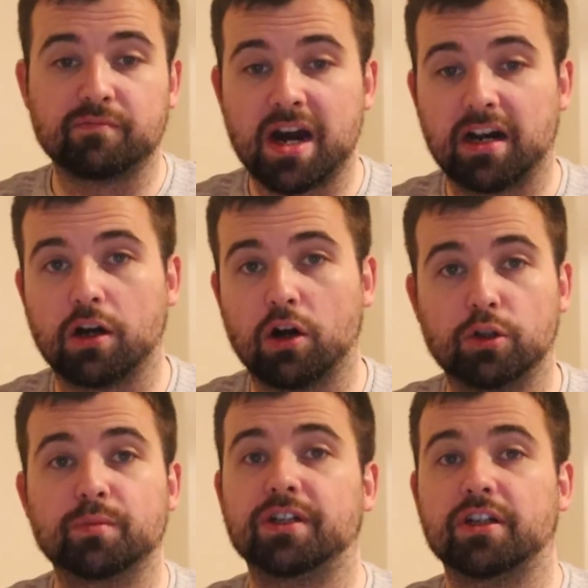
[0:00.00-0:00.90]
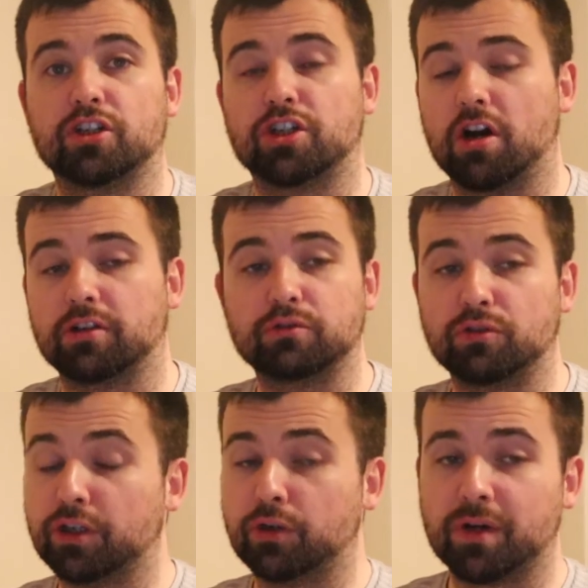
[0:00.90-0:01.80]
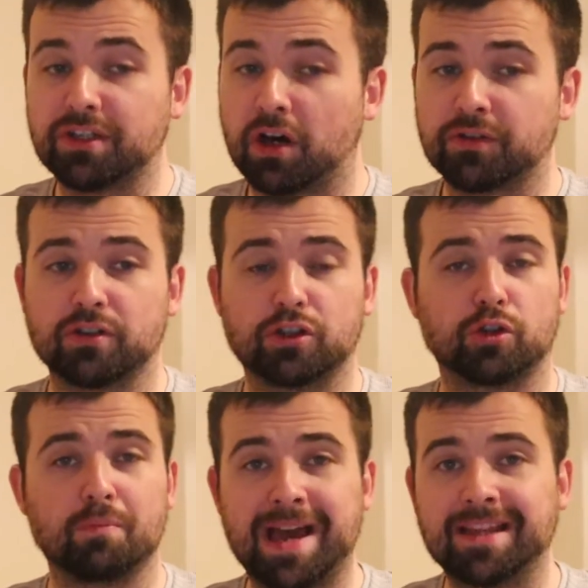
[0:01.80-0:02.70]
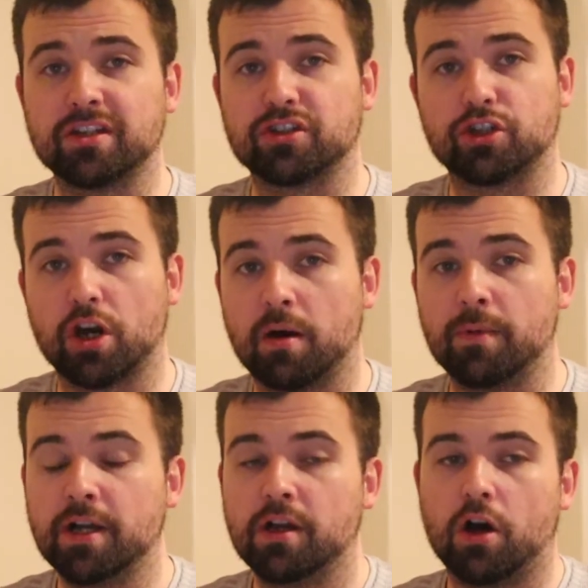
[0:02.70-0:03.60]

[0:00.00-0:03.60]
Mark Coleman and Sean O'Donoghue, I thought, done a tremendous job